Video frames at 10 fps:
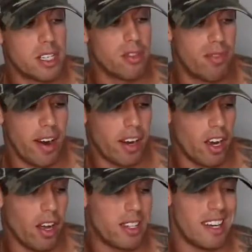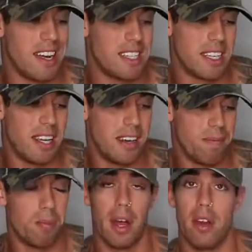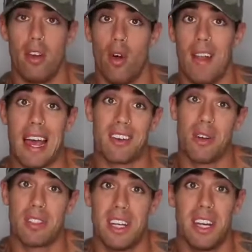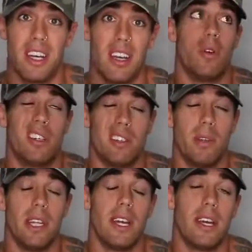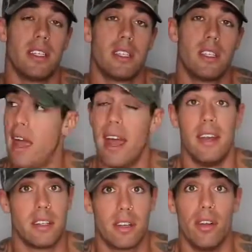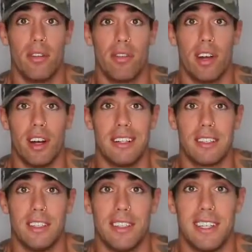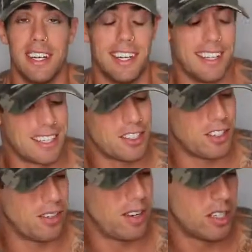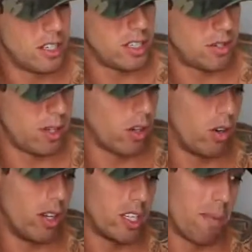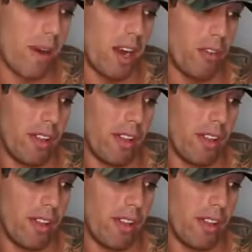this. It's very good. It's an isolate, but no lactose in it, which is really nice. And it's gluten free also. Yeah, that's true. So this is really cool. And it's a brand new